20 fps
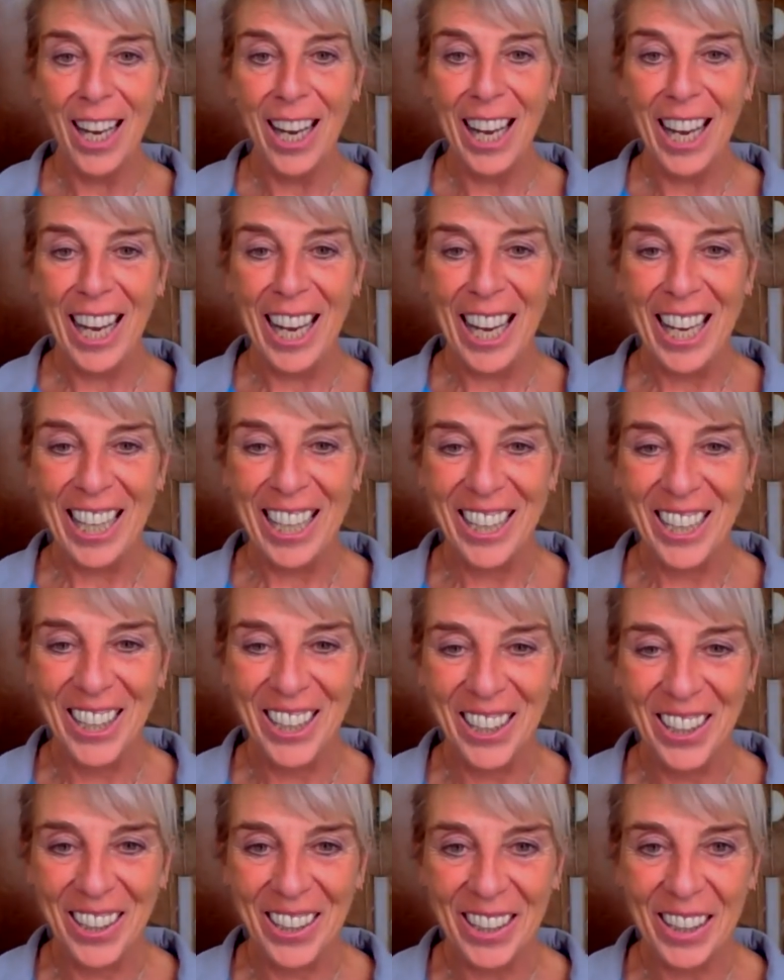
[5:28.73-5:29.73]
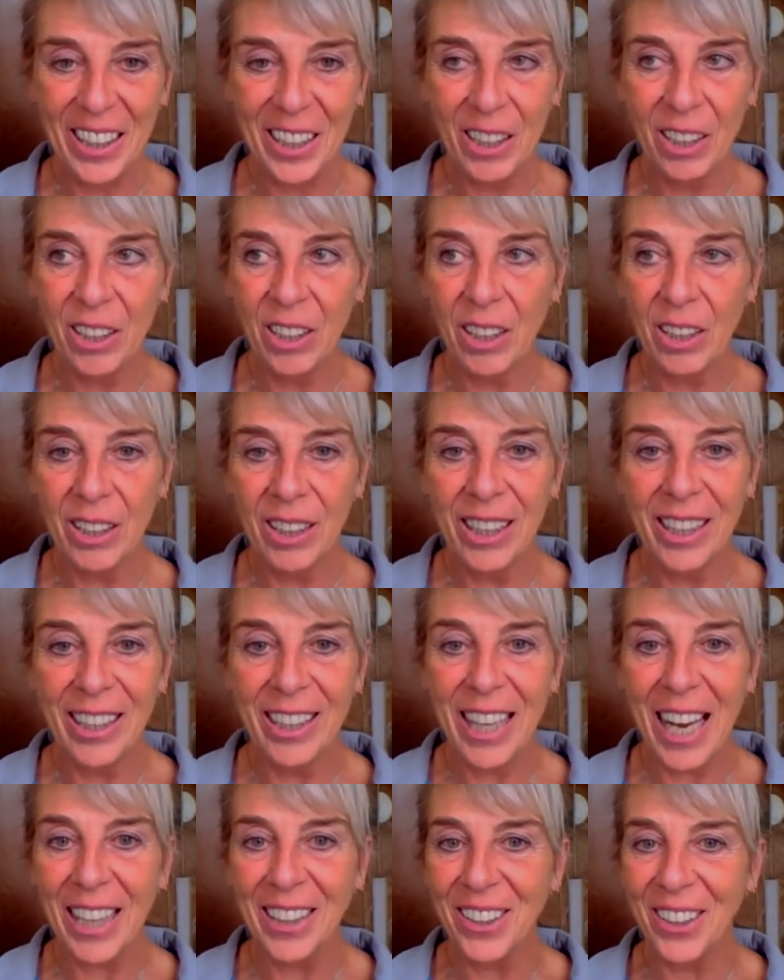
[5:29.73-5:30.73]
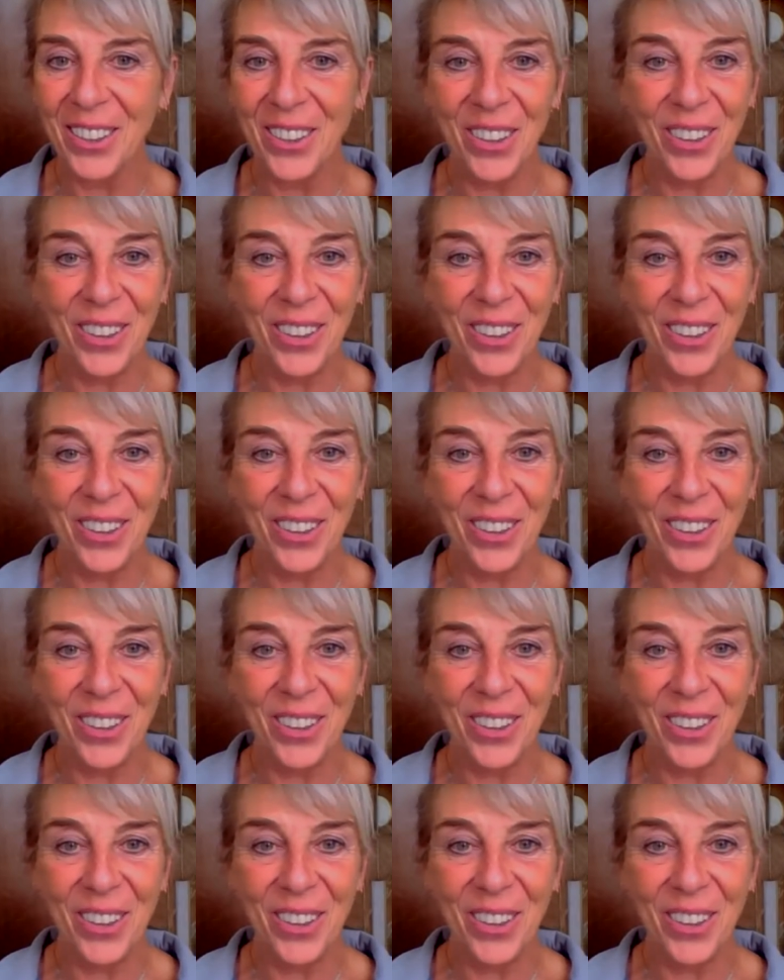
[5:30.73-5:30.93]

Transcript: And he gathered